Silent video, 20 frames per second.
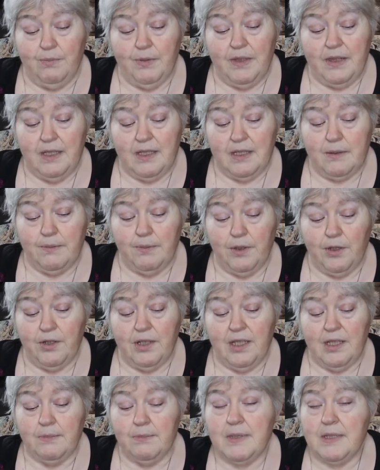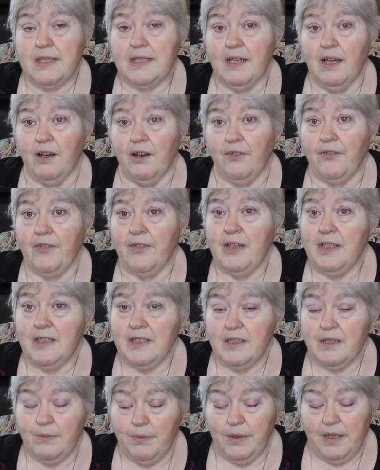but the Spirit Himself
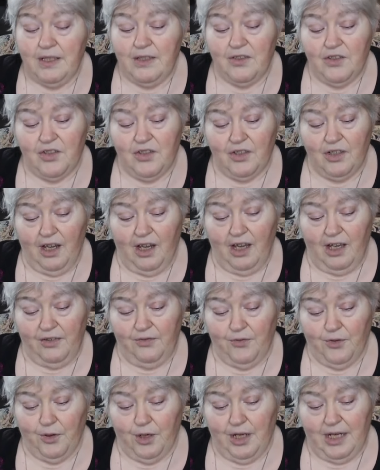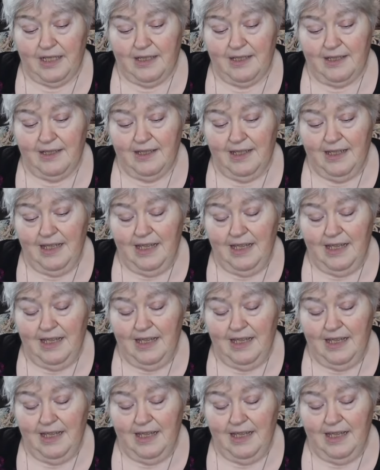speaks to God for us,